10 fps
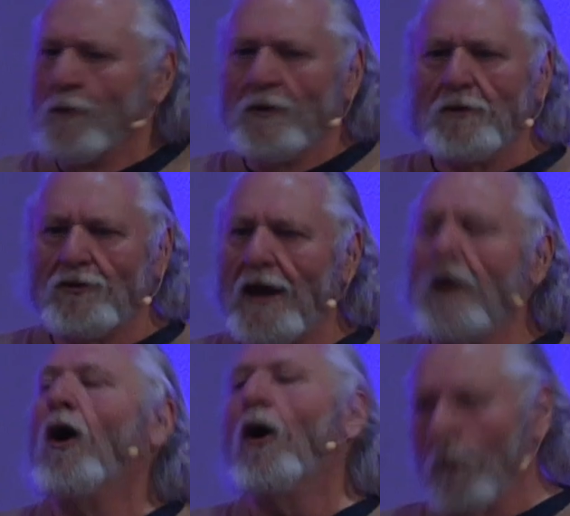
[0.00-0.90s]
we would say,
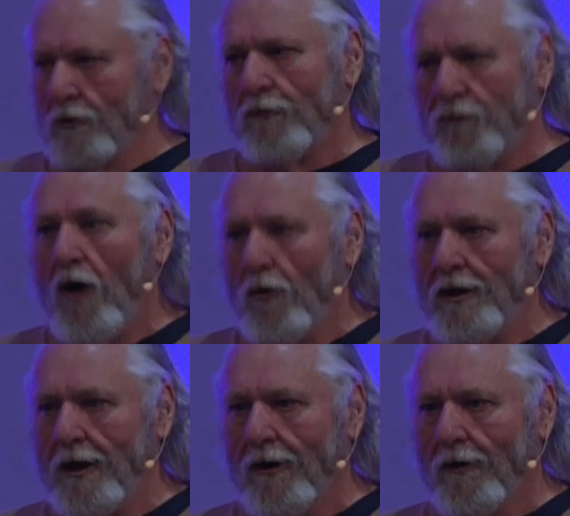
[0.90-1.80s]
hold the phone
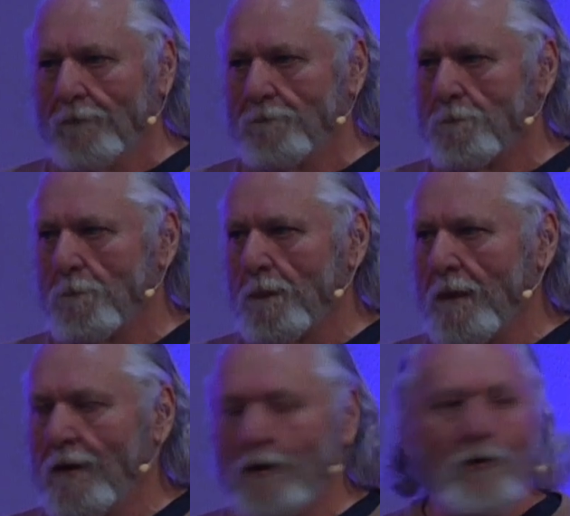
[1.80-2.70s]
here.
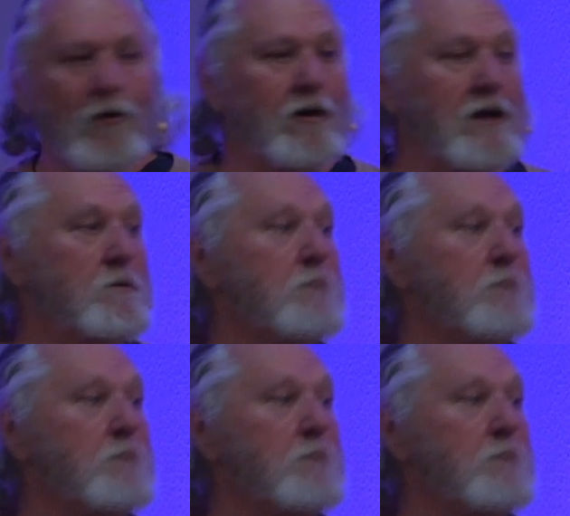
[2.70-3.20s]
You don't need to be